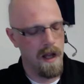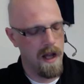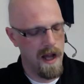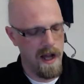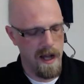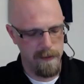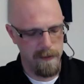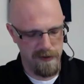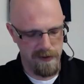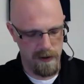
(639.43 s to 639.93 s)

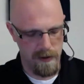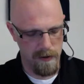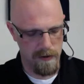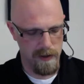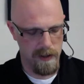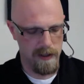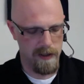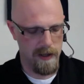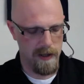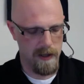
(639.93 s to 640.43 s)

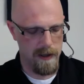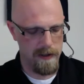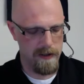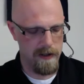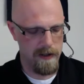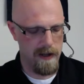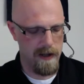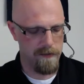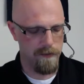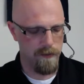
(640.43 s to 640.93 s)
Absolutely,
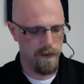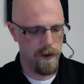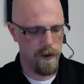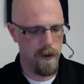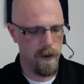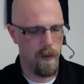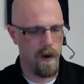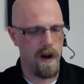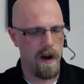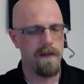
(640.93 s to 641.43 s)
and free
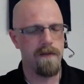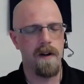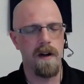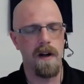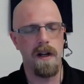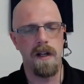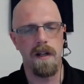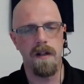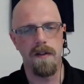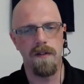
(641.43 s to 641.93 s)

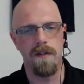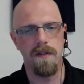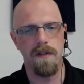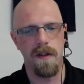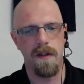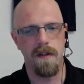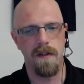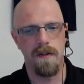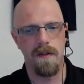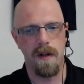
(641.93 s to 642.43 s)
Wi-Fi is
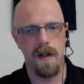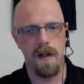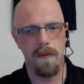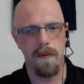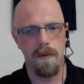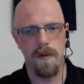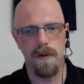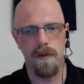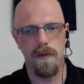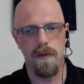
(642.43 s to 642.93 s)

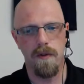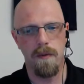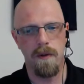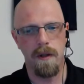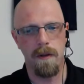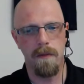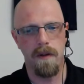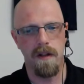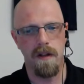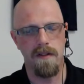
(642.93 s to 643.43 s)
available in so many
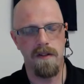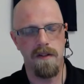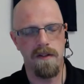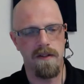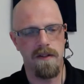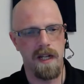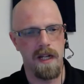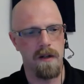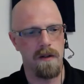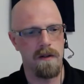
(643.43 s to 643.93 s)
places
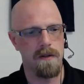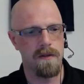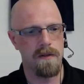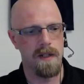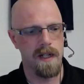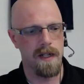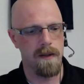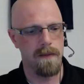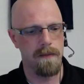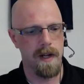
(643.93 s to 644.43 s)
now.
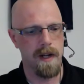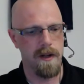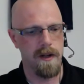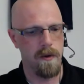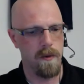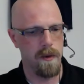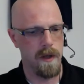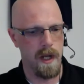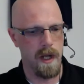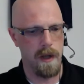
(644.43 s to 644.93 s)
I know
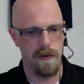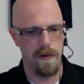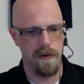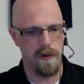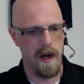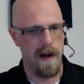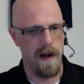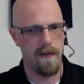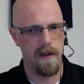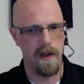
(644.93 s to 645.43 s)
when I was
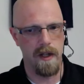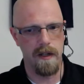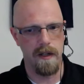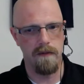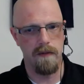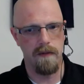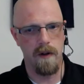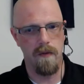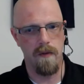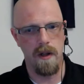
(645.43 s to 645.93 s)
traveling
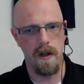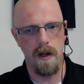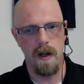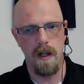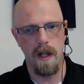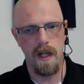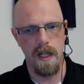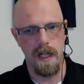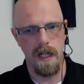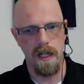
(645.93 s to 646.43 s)
over the
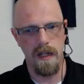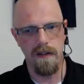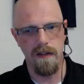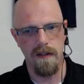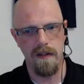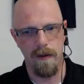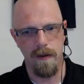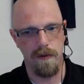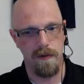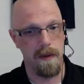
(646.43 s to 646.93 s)
holidays,
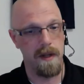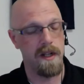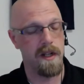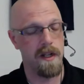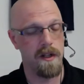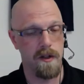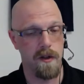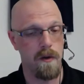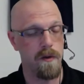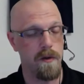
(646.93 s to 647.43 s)
I was
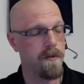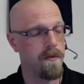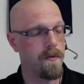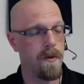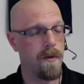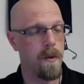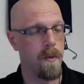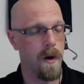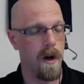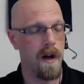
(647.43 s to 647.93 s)
making use of
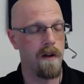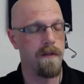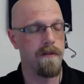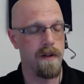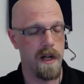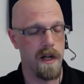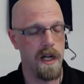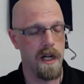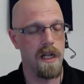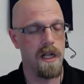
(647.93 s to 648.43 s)
free
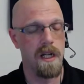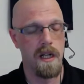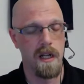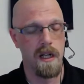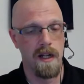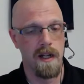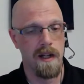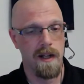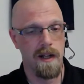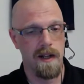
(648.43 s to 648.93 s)
Wi-Fi
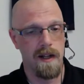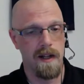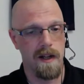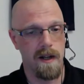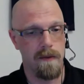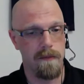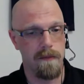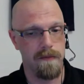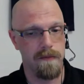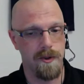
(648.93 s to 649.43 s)
let